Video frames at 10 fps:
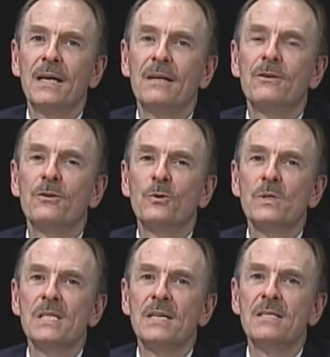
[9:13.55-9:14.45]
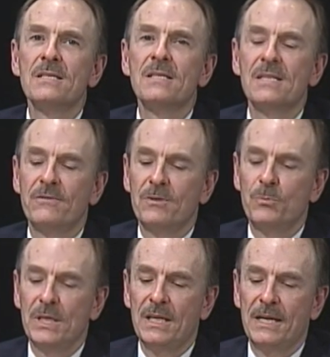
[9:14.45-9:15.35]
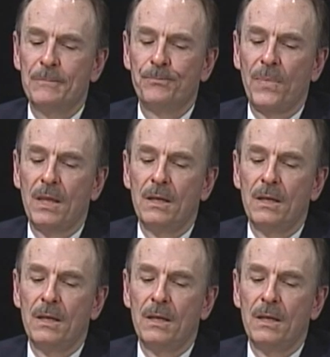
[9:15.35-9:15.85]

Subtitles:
and Thursdays at 7 p.m.